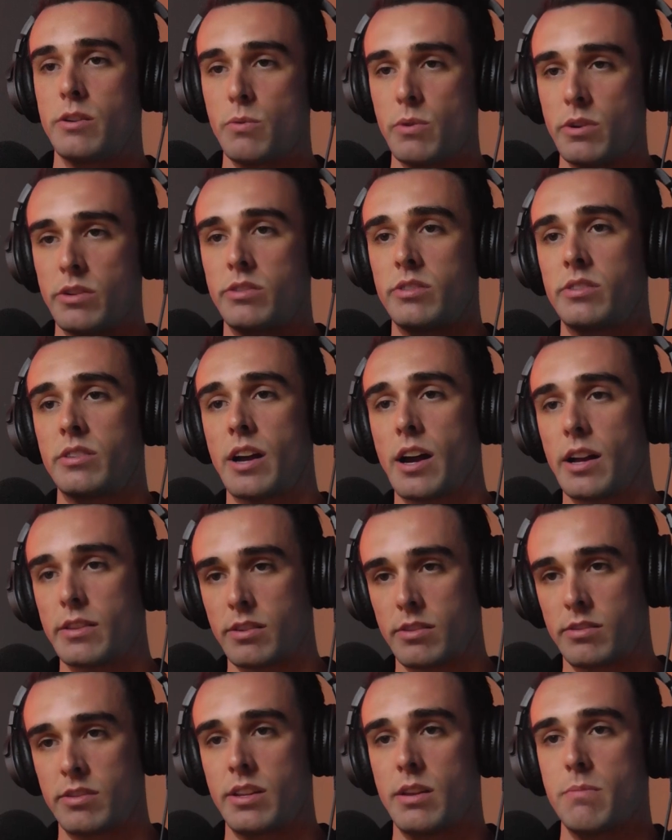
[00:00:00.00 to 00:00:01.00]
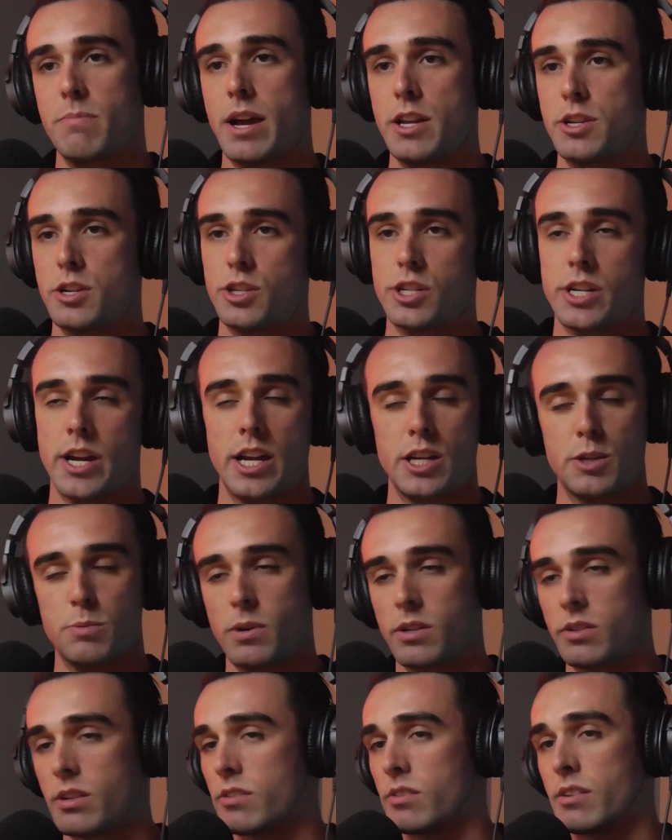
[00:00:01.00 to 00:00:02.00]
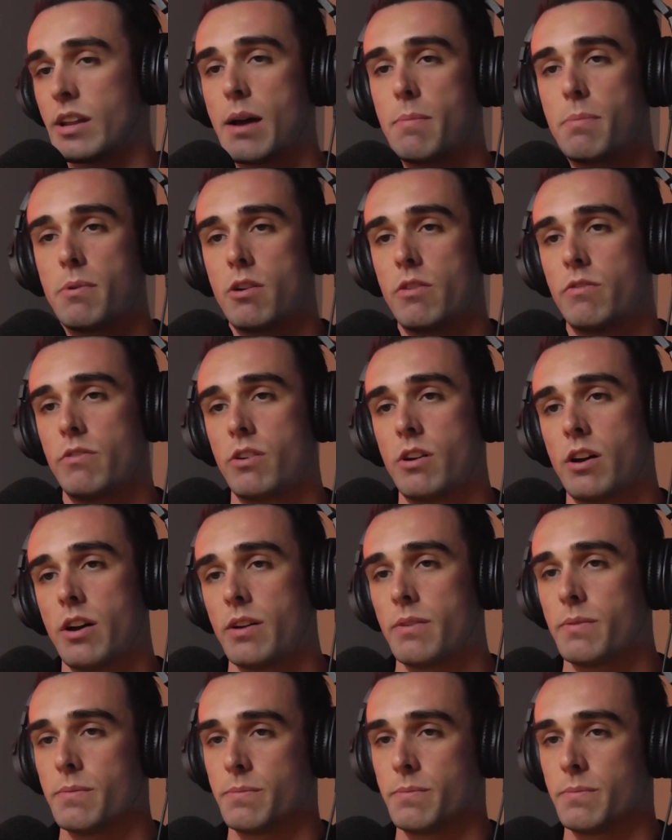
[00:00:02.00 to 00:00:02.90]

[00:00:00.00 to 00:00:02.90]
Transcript: we start to see a major change, but it doesn't happen overnight.